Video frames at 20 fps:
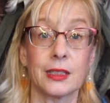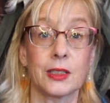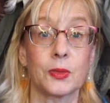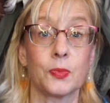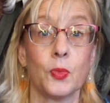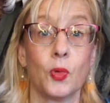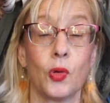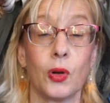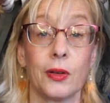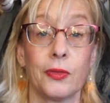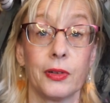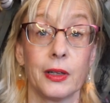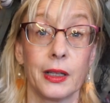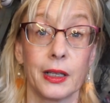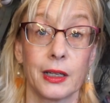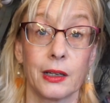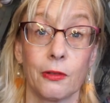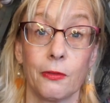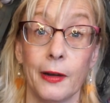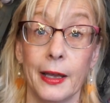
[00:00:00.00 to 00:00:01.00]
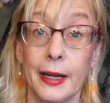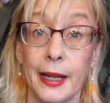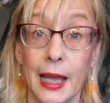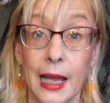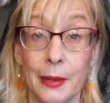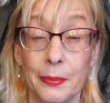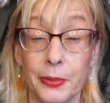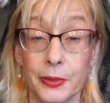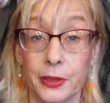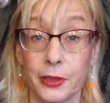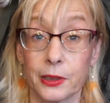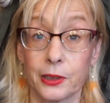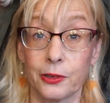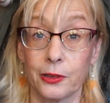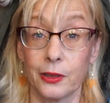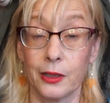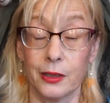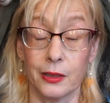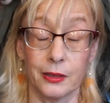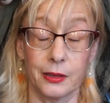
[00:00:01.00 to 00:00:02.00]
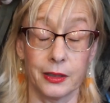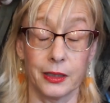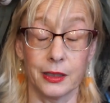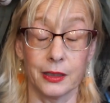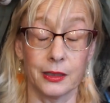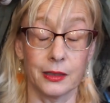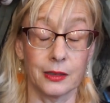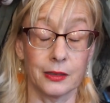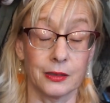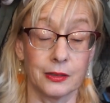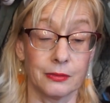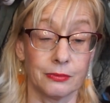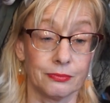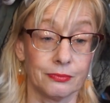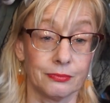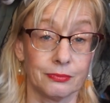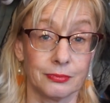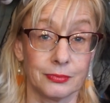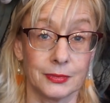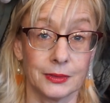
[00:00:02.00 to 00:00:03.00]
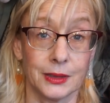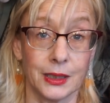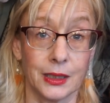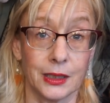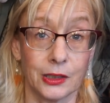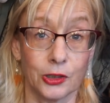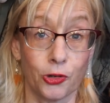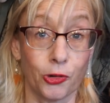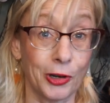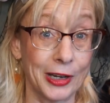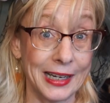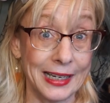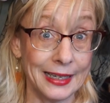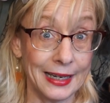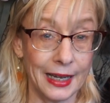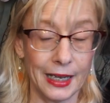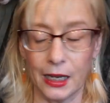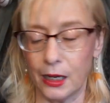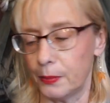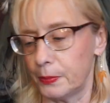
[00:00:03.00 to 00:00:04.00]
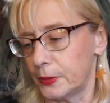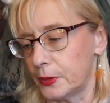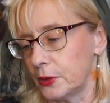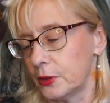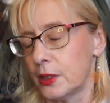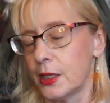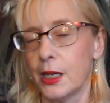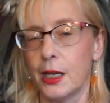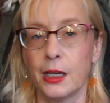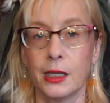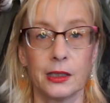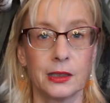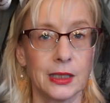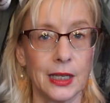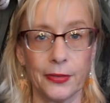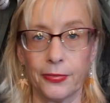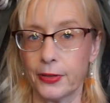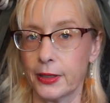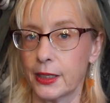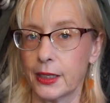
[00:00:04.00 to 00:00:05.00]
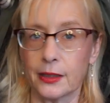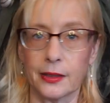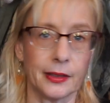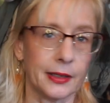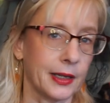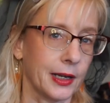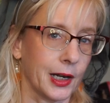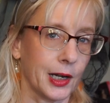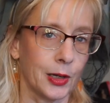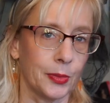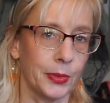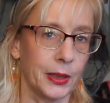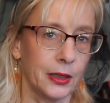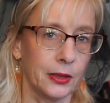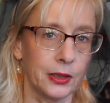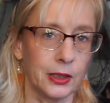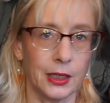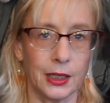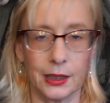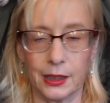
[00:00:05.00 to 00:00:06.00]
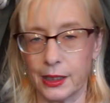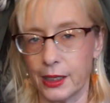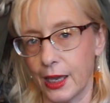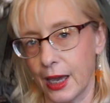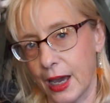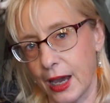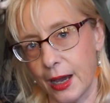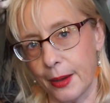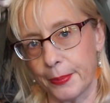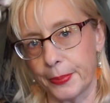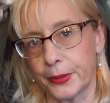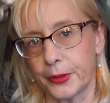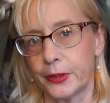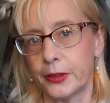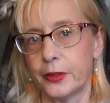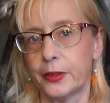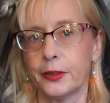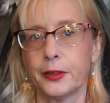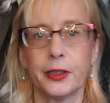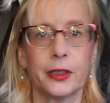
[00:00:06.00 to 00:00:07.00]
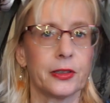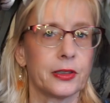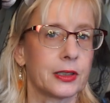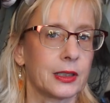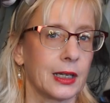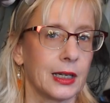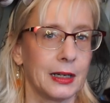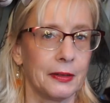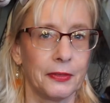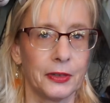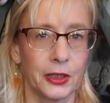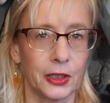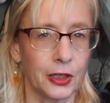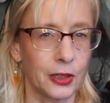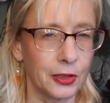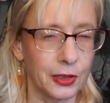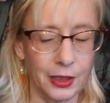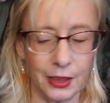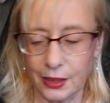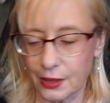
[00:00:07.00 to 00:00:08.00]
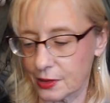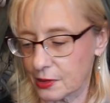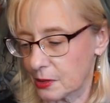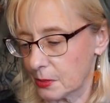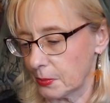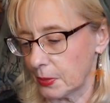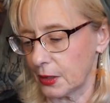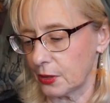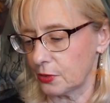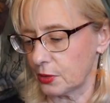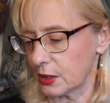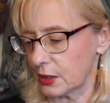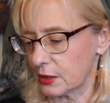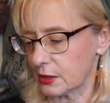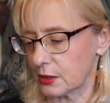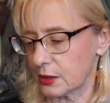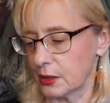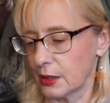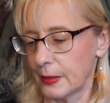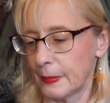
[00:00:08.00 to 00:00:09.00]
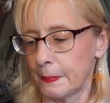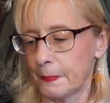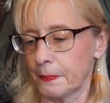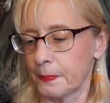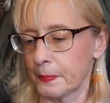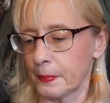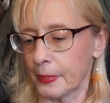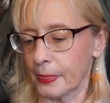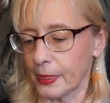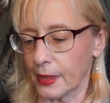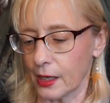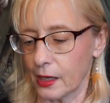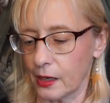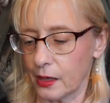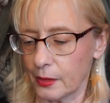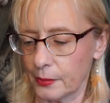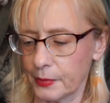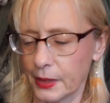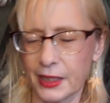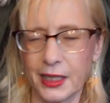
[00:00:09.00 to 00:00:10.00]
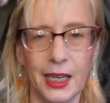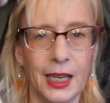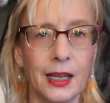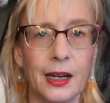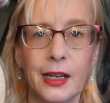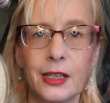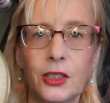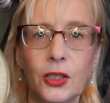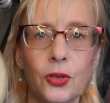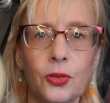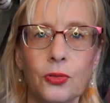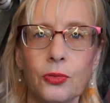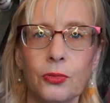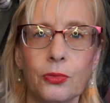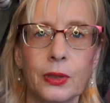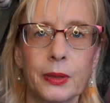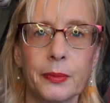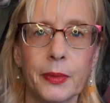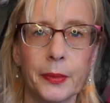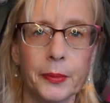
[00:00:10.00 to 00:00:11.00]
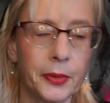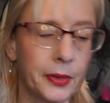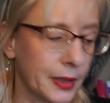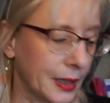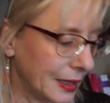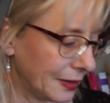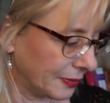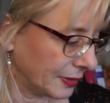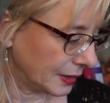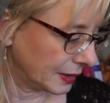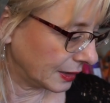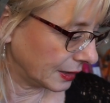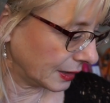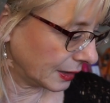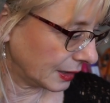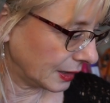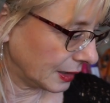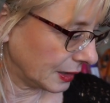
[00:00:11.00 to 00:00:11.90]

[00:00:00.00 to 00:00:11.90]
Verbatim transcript: it's more of like a red apple than, than a, a green apple. Definitely get the caramel. You get the apple. There's kind of an earthiness about it. Um, again, I don't remember having any